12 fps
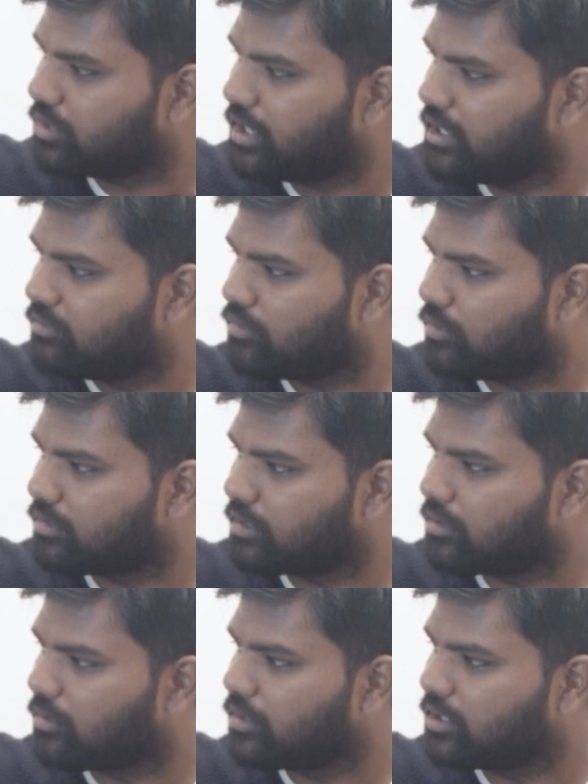ready for
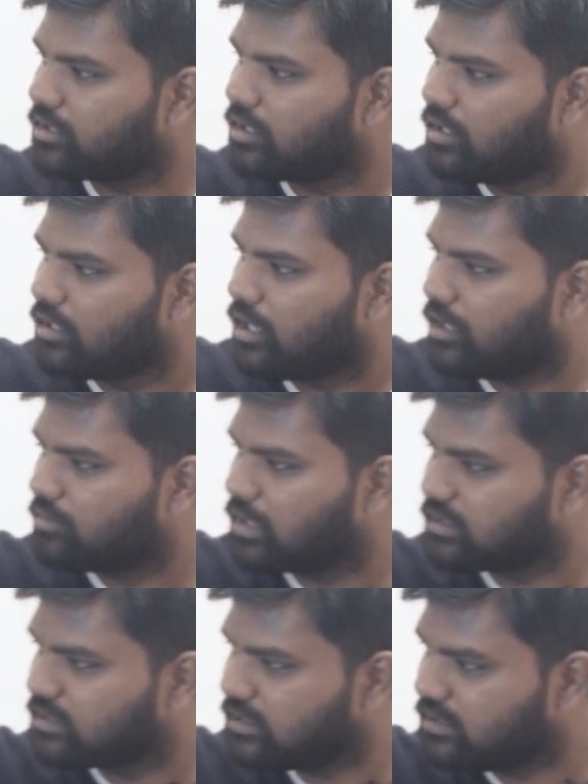recording and you
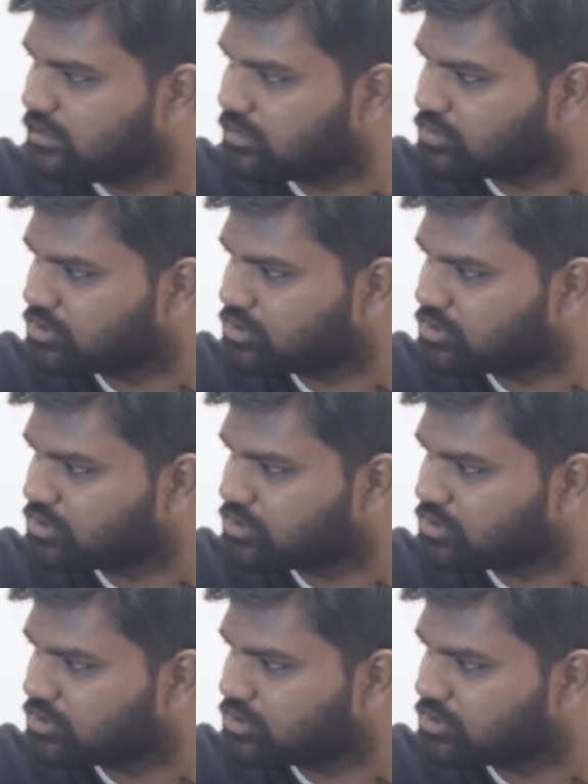can see the